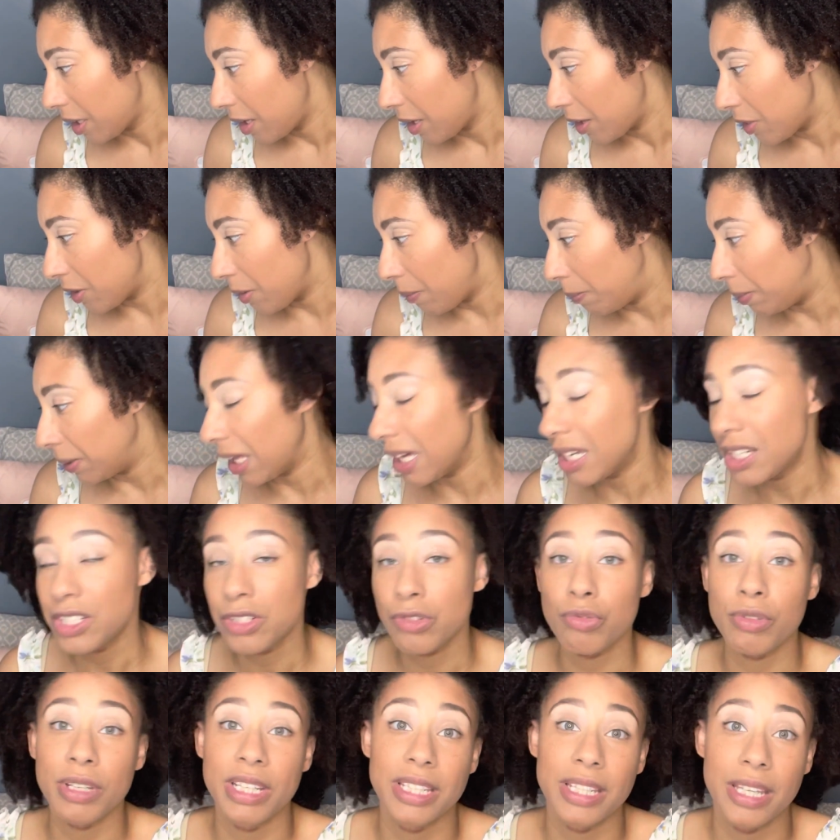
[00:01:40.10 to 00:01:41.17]
The blush
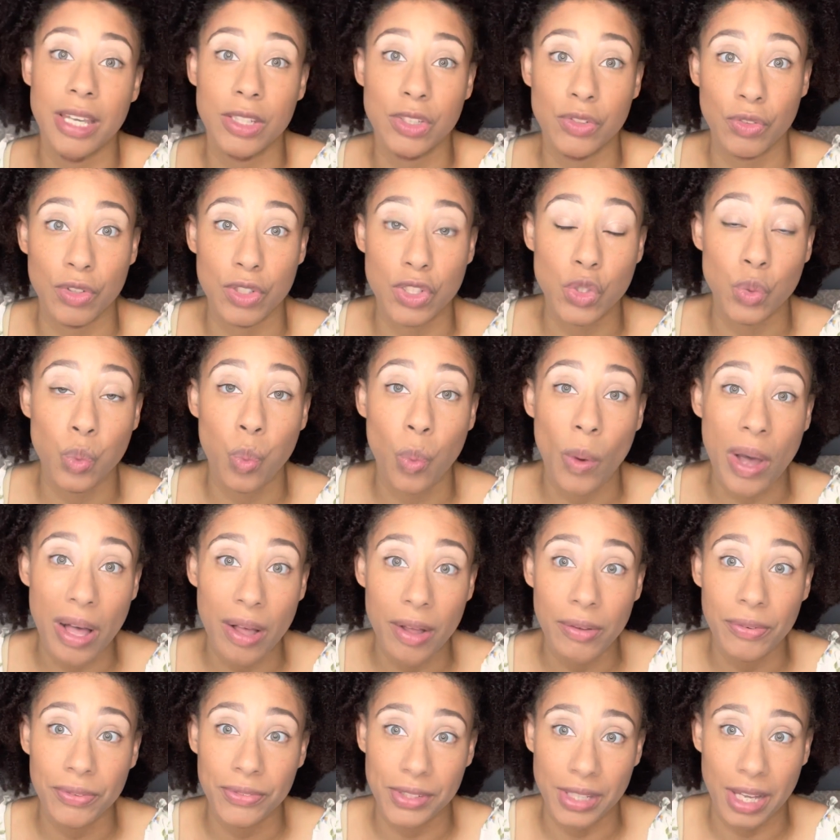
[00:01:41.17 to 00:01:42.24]
retails for
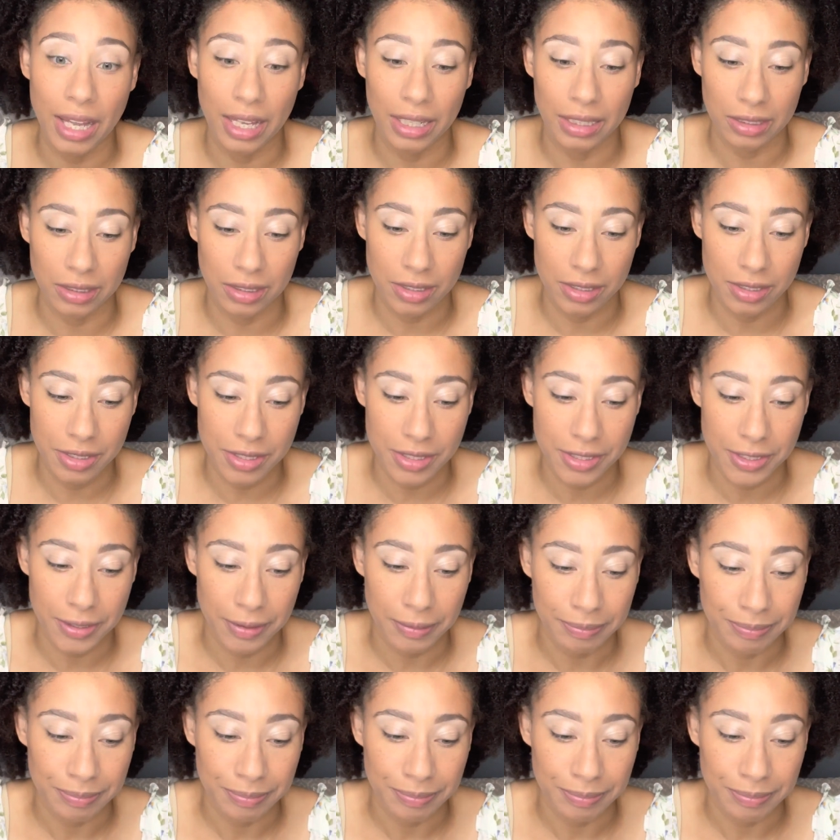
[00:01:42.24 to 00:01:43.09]
$12.